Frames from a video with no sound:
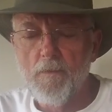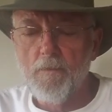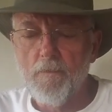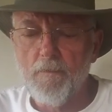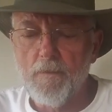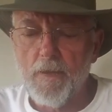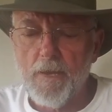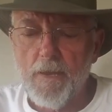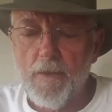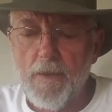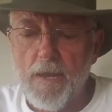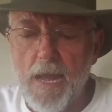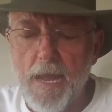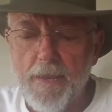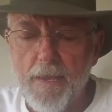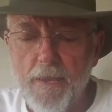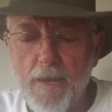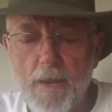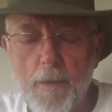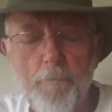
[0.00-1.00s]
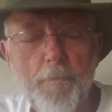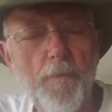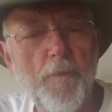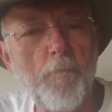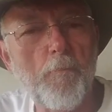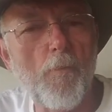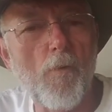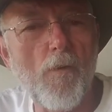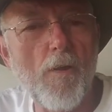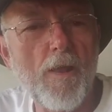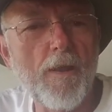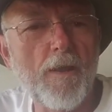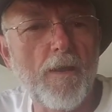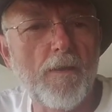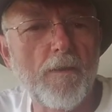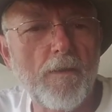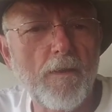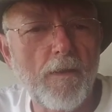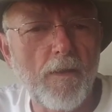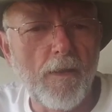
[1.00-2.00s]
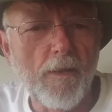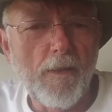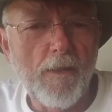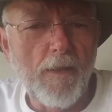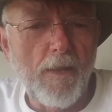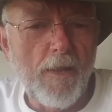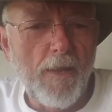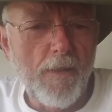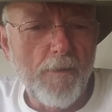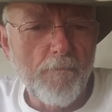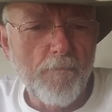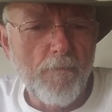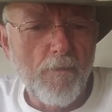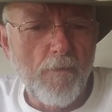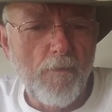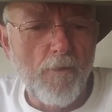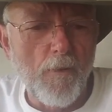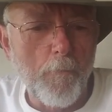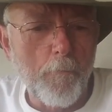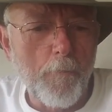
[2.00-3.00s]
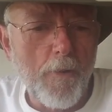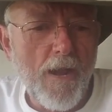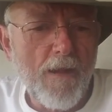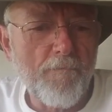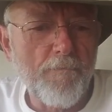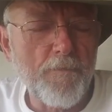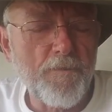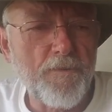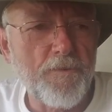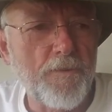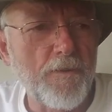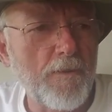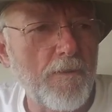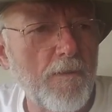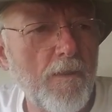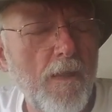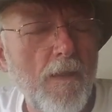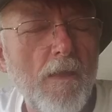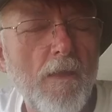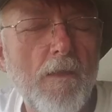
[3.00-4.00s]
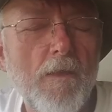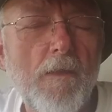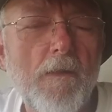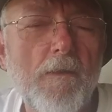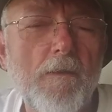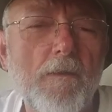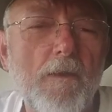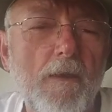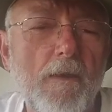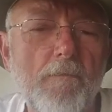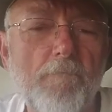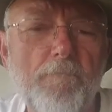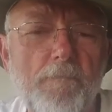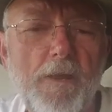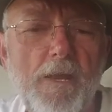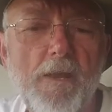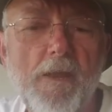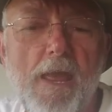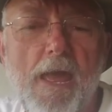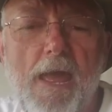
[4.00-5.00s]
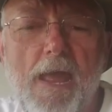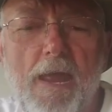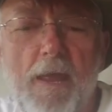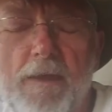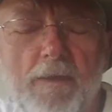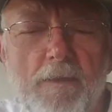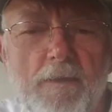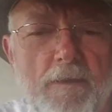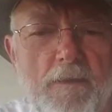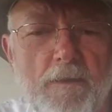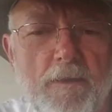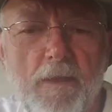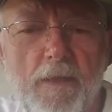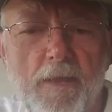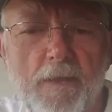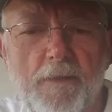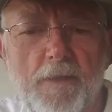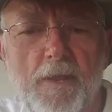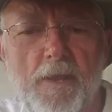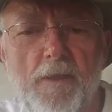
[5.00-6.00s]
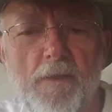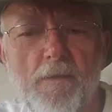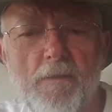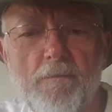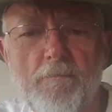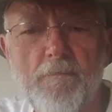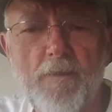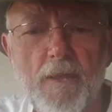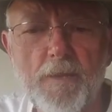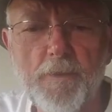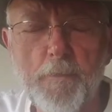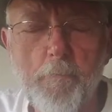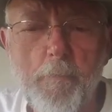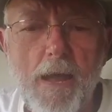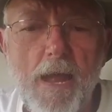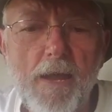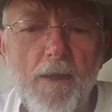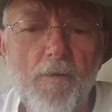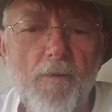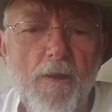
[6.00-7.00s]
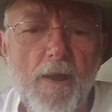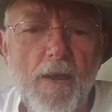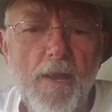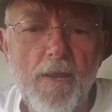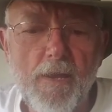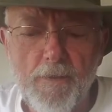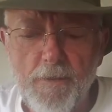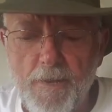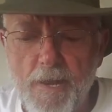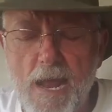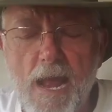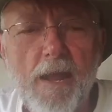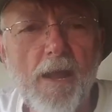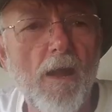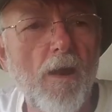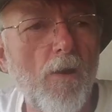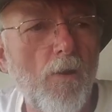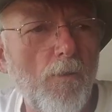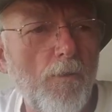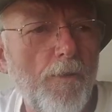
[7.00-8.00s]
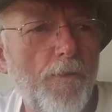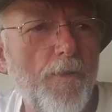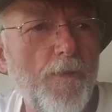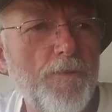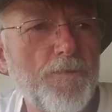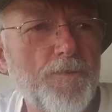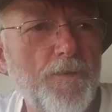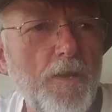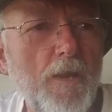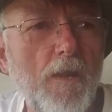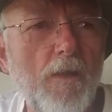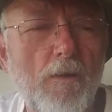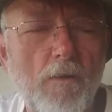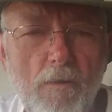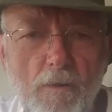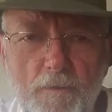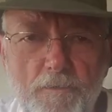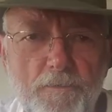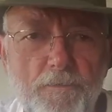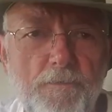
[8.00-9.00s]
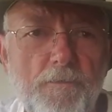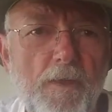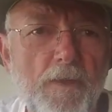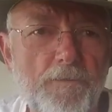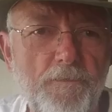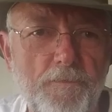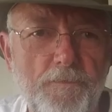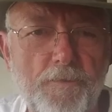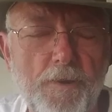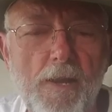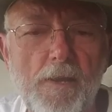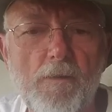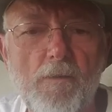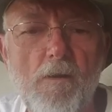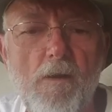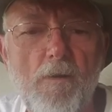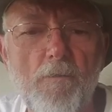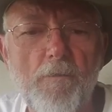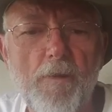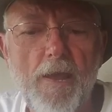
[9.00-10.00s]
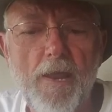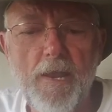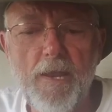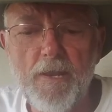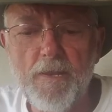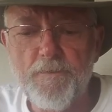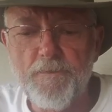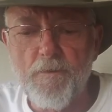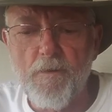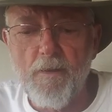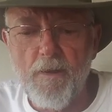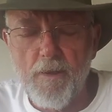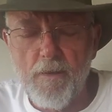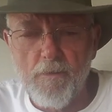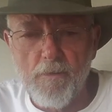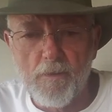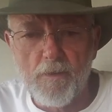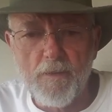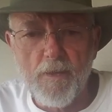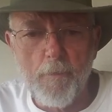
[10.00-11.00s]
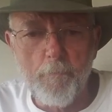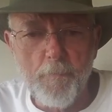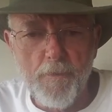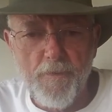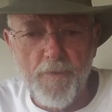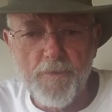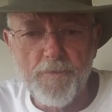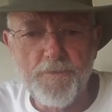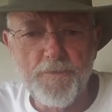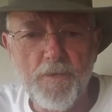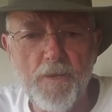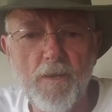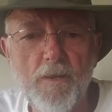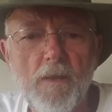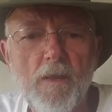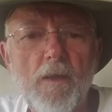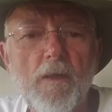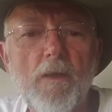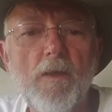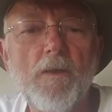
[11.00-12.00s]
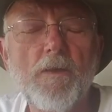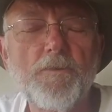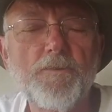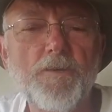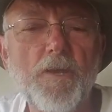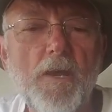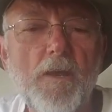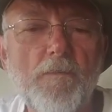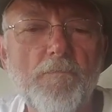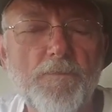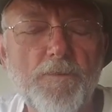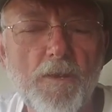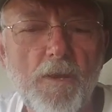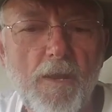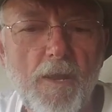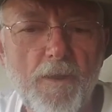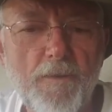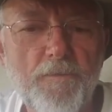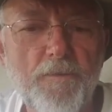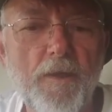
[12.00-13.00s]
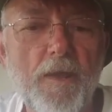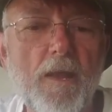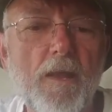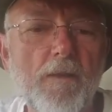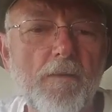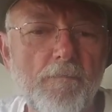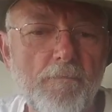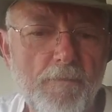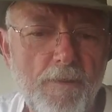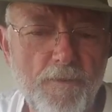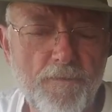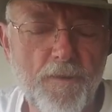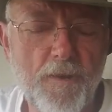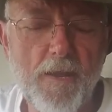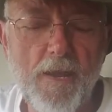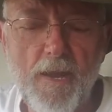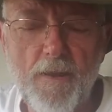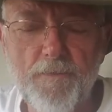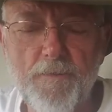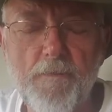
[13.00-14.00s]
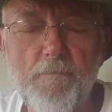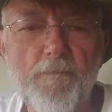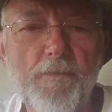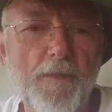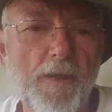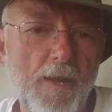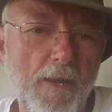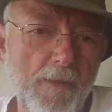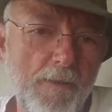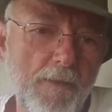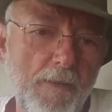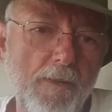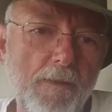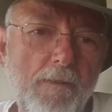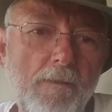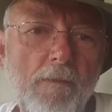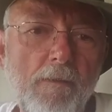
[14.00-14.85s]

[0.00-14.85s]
I get up in the morning and cook breakfast and feed Gay, and then get the bike ready, and then I go, and then she gets the trailer all ready. It's already hooked up, but then she gets in it and disconnects everything, and then